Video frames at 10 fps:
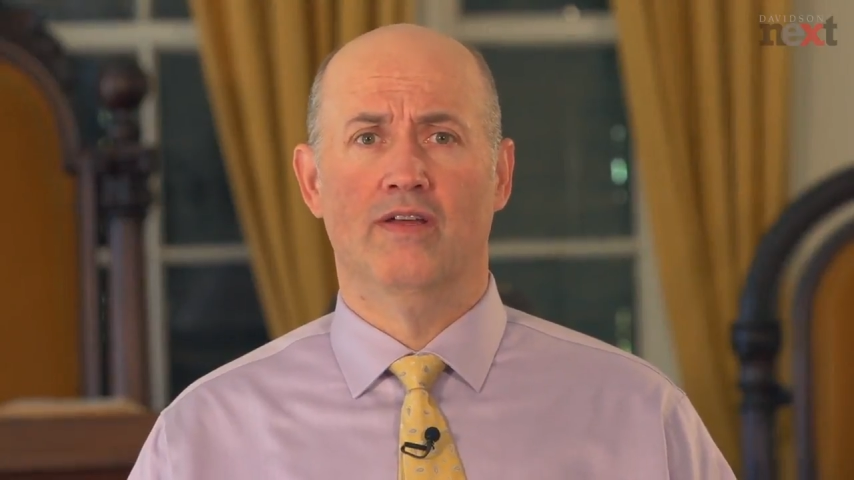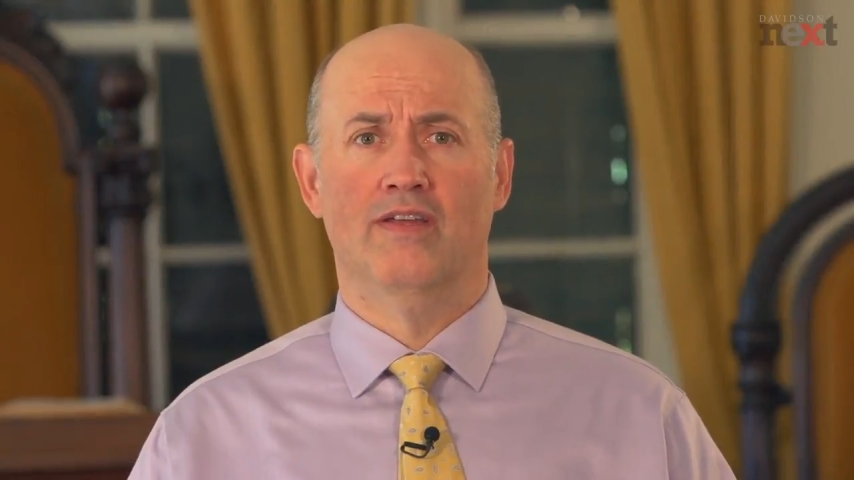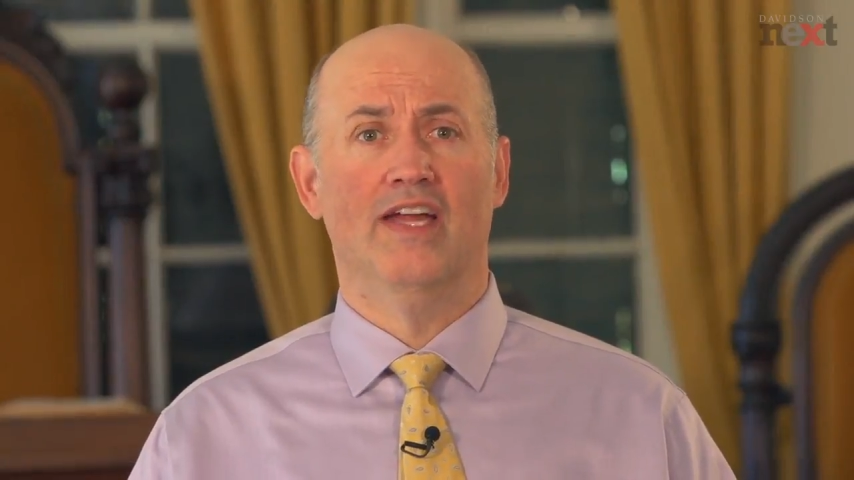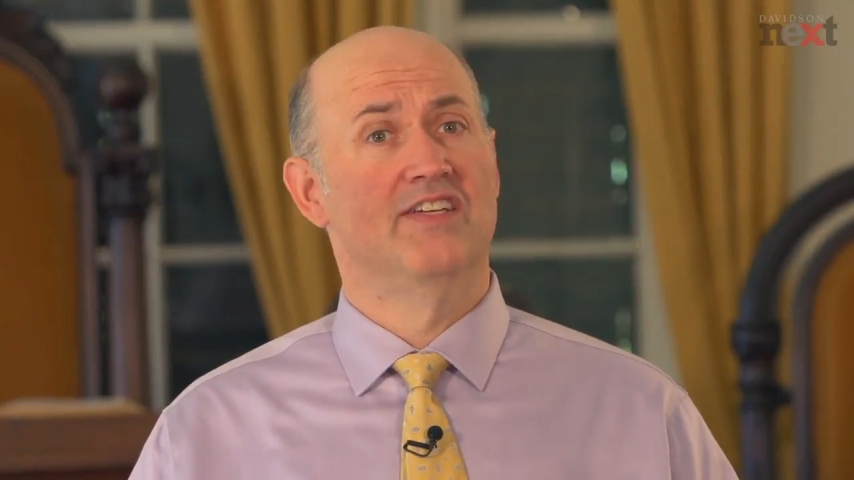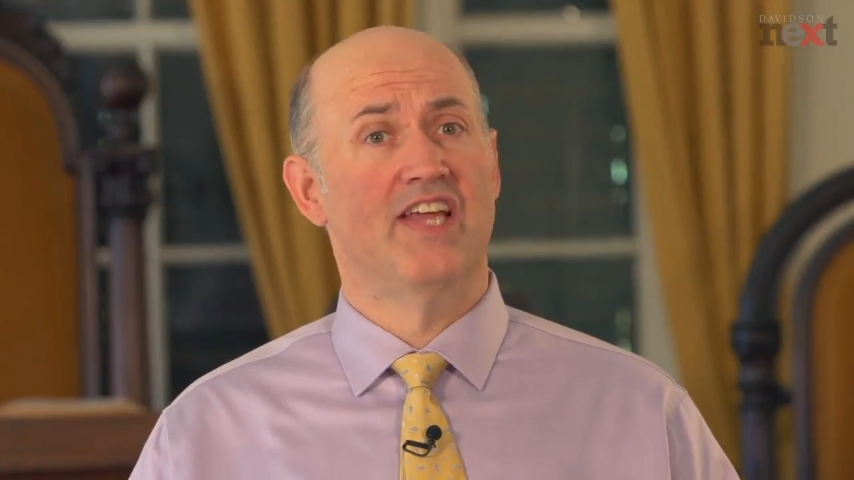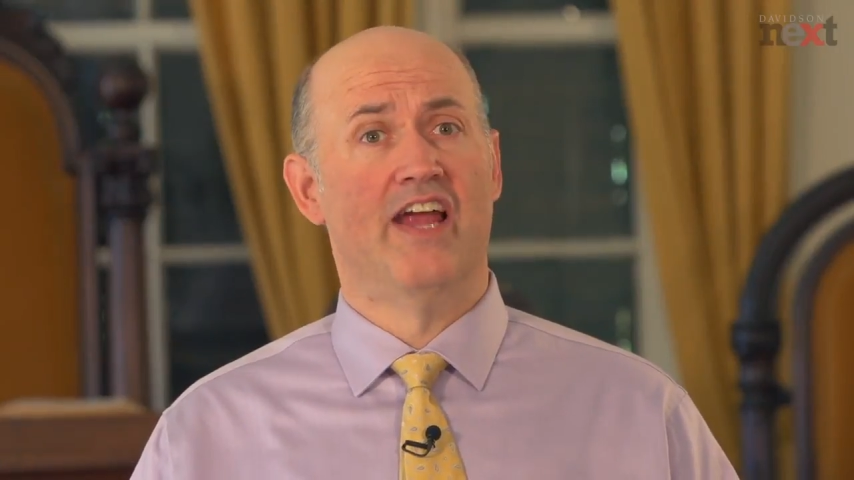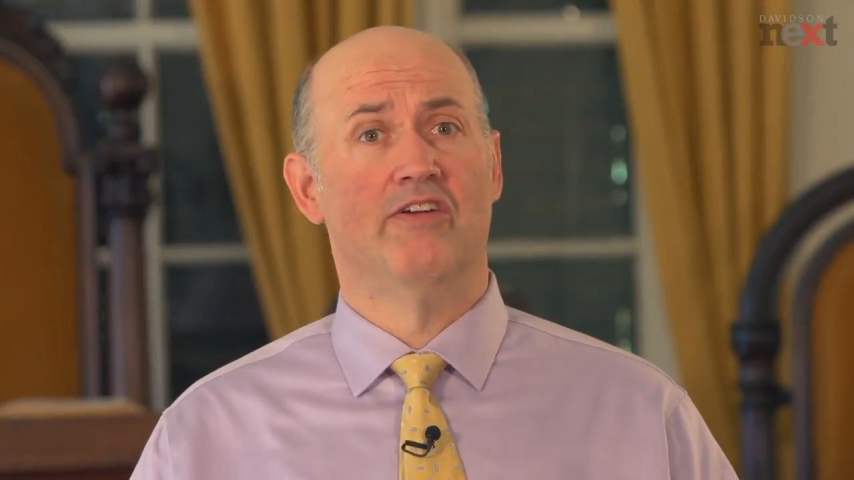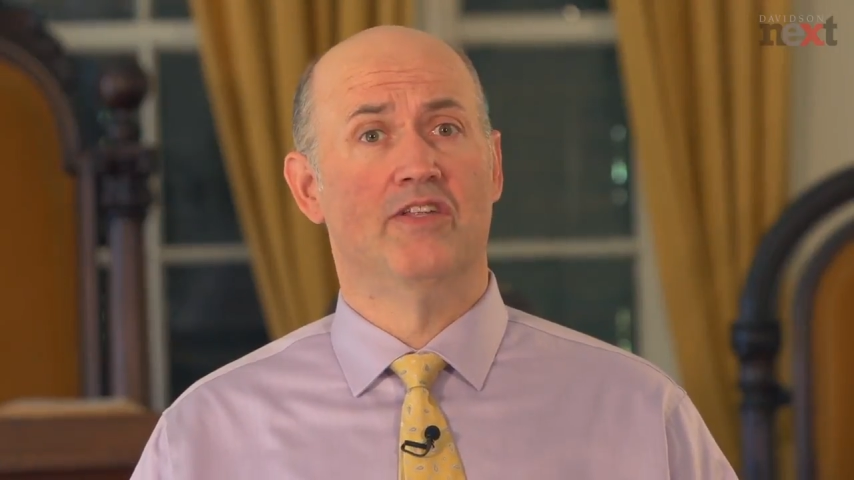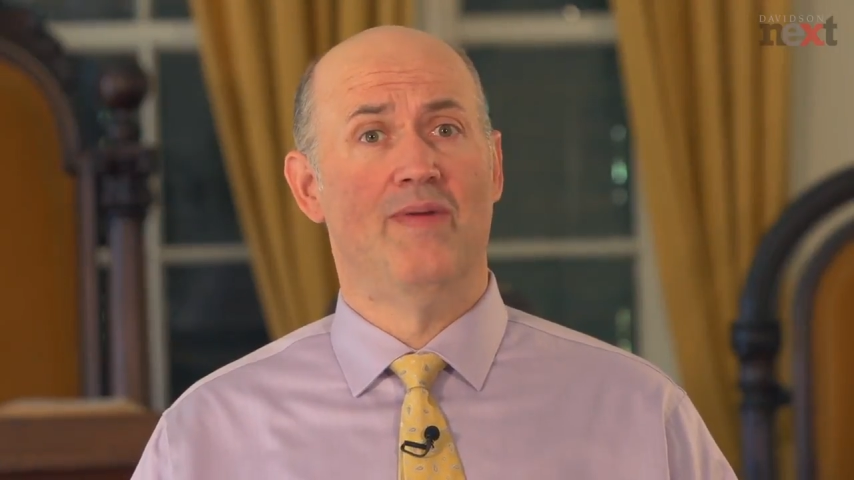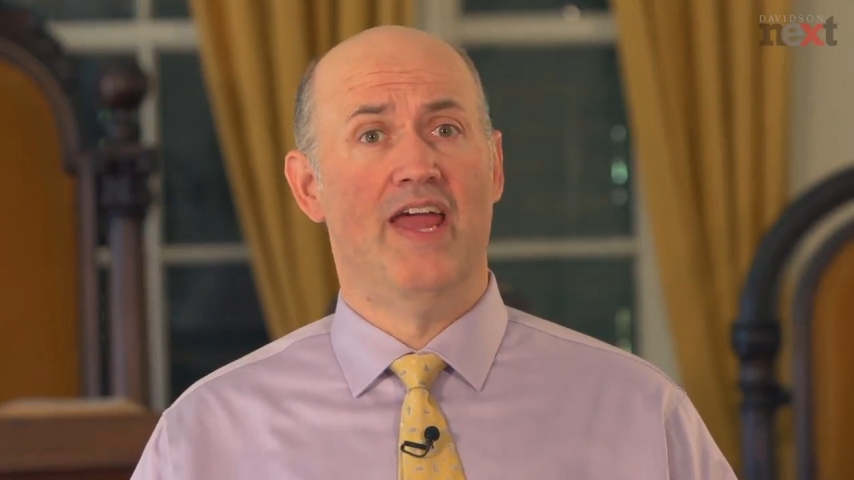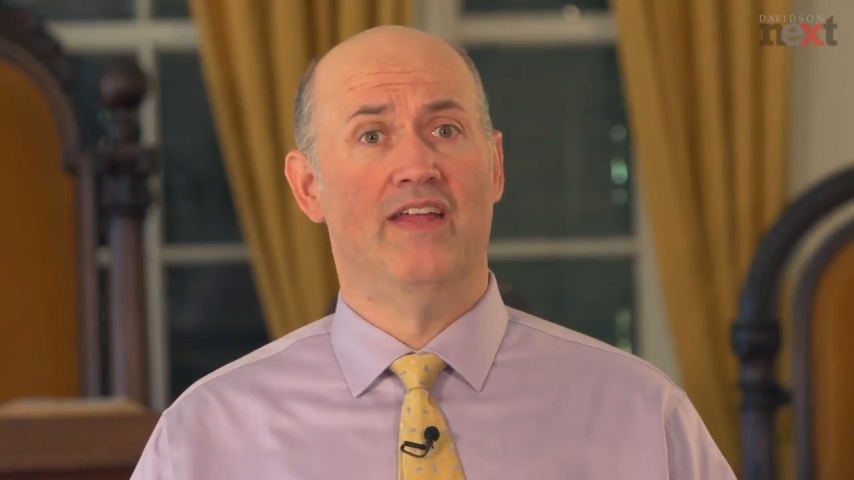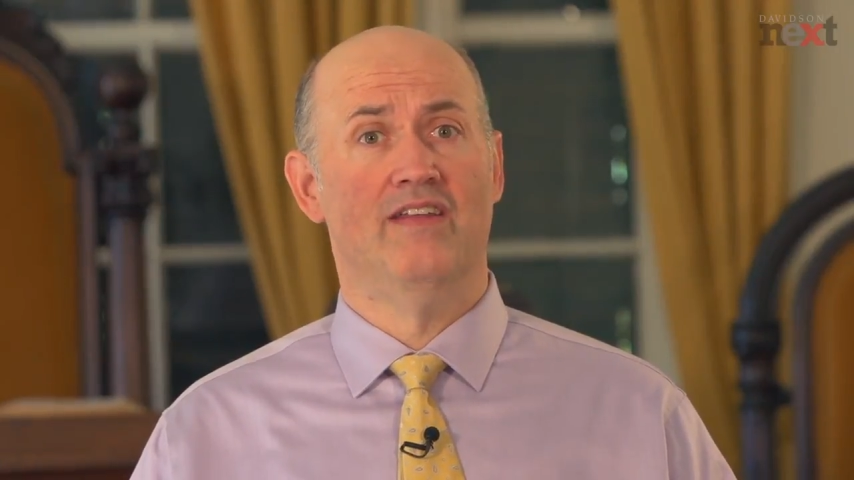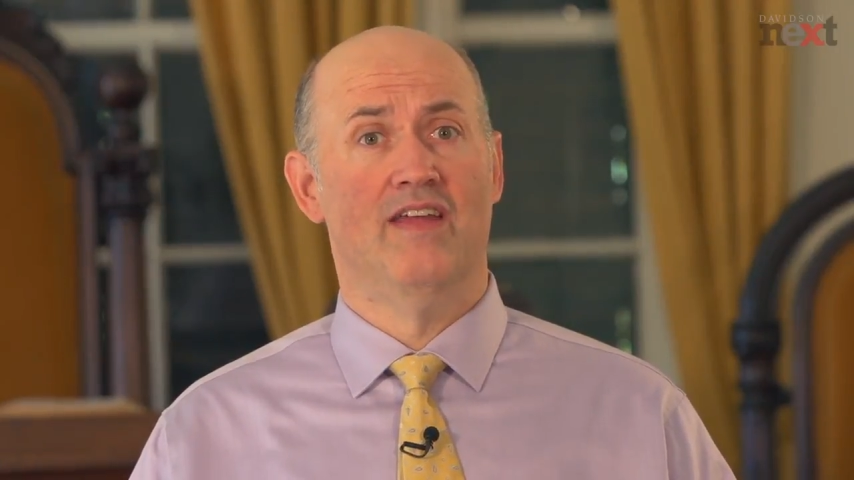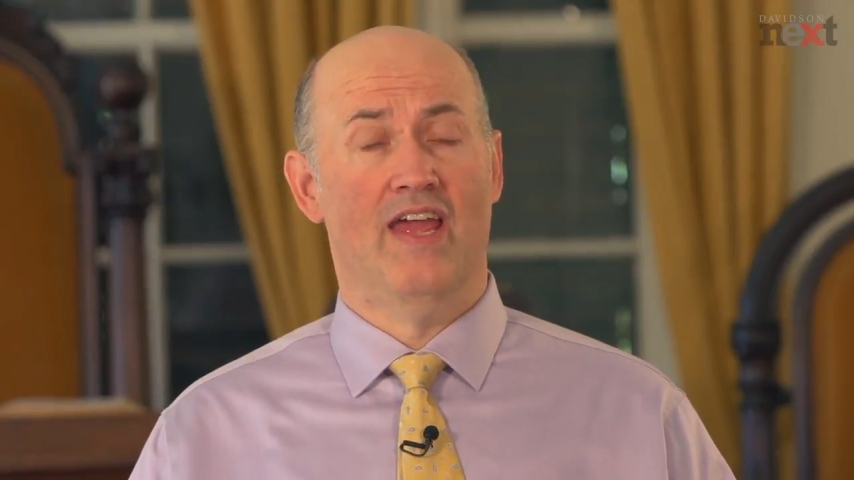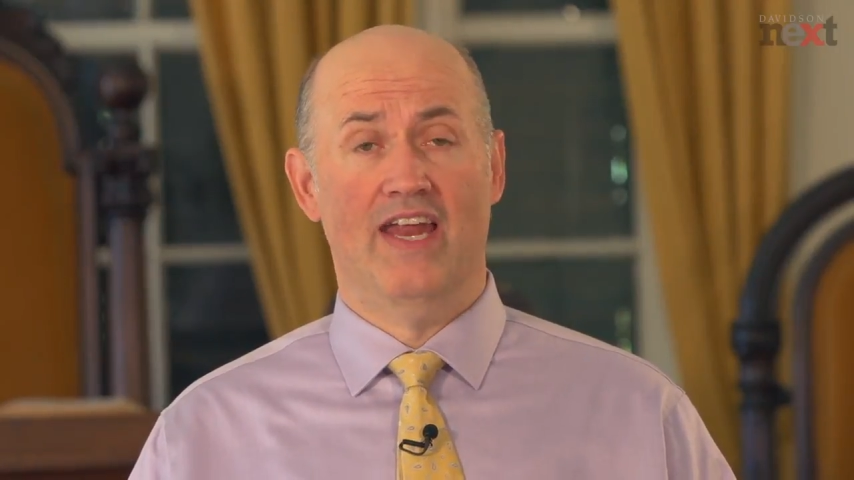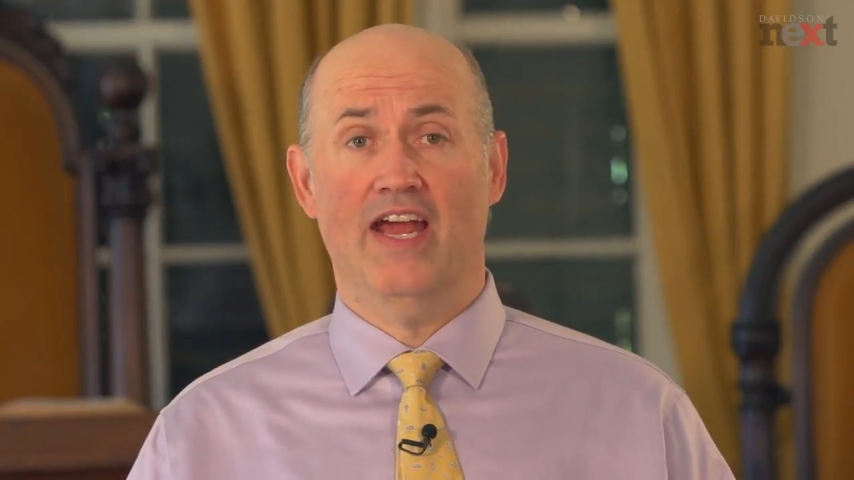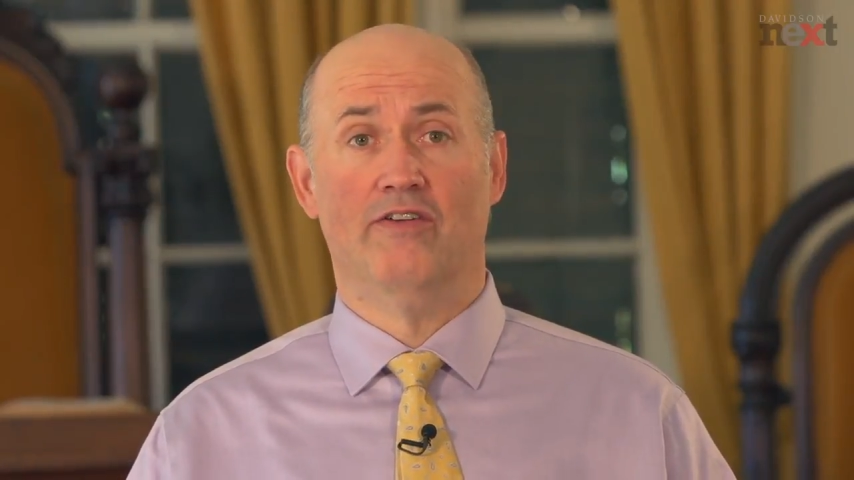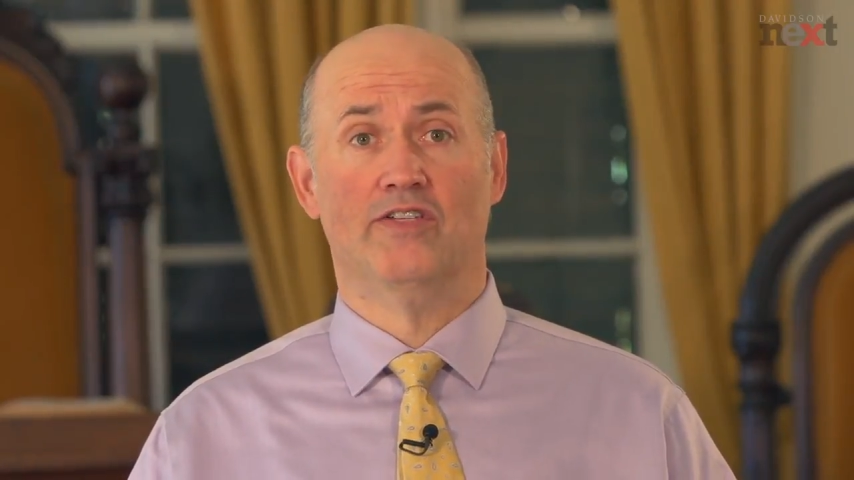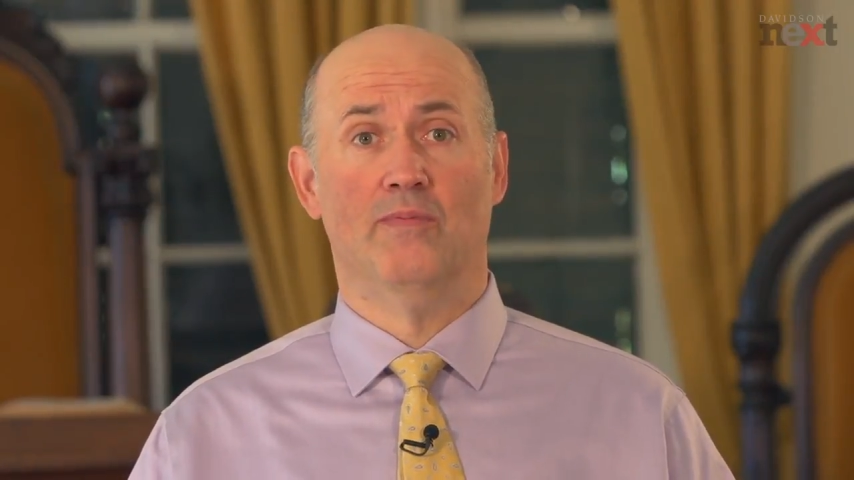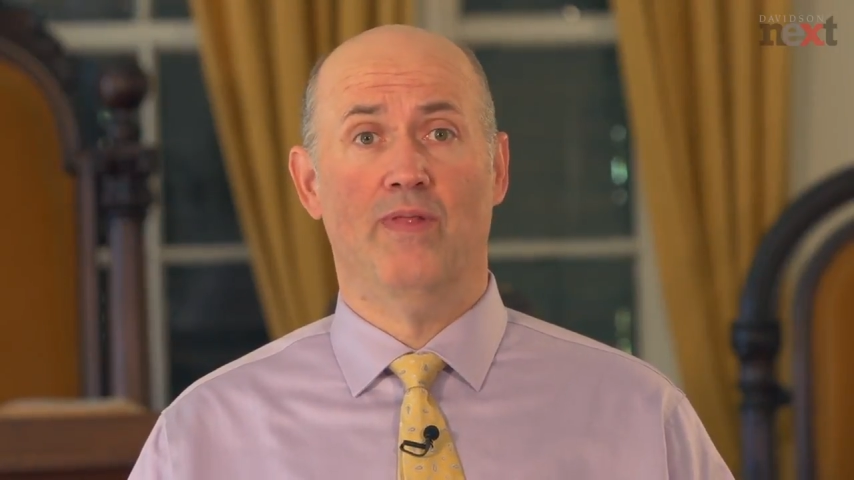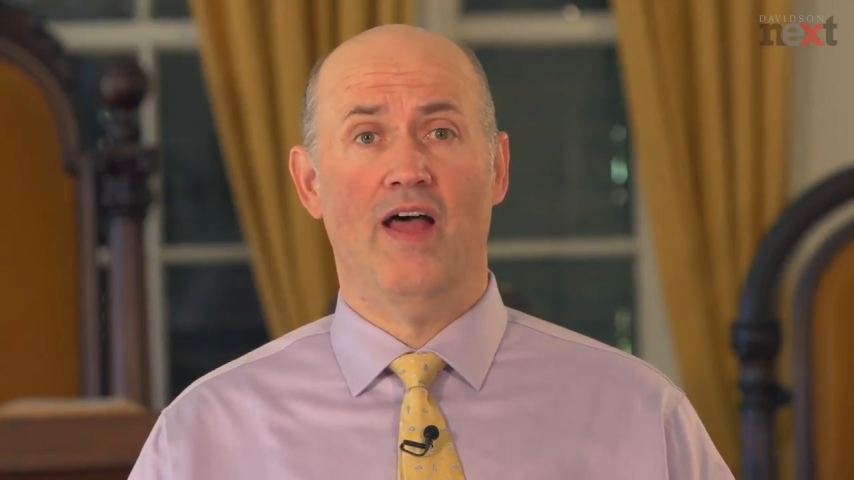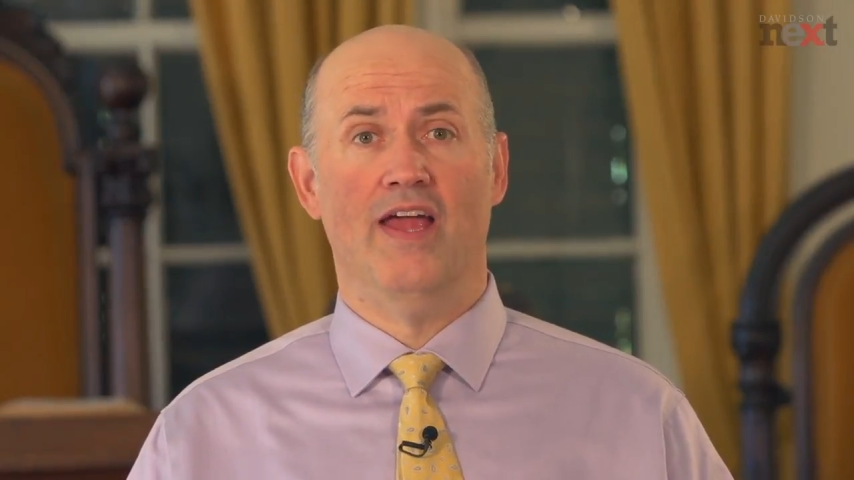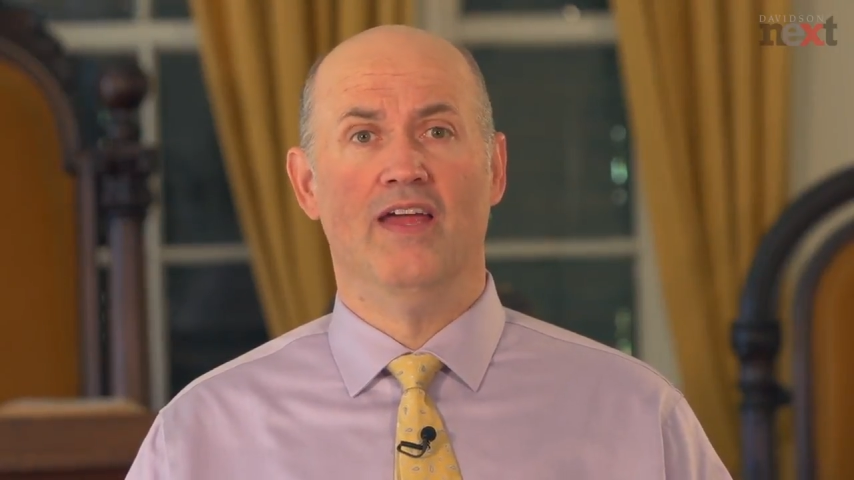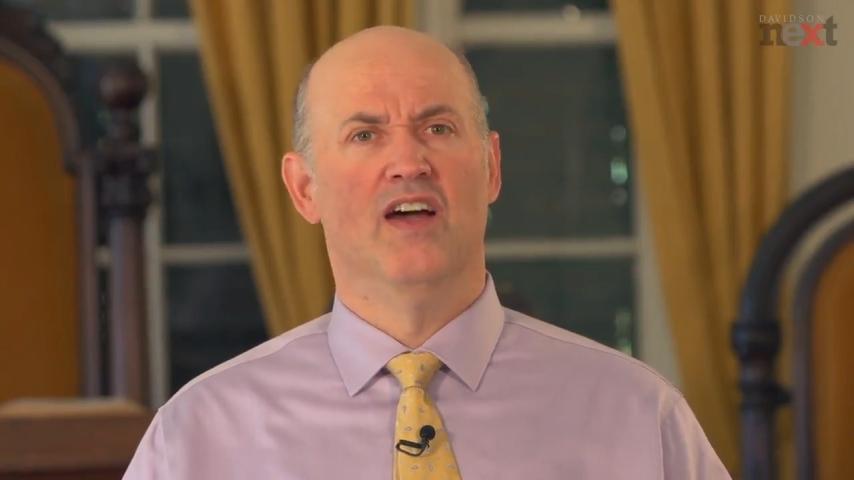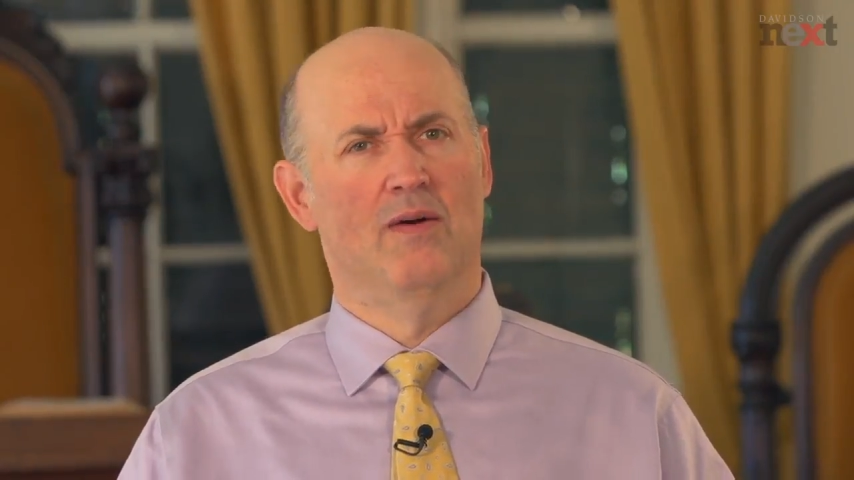That is aggregate demand and aggregate supply,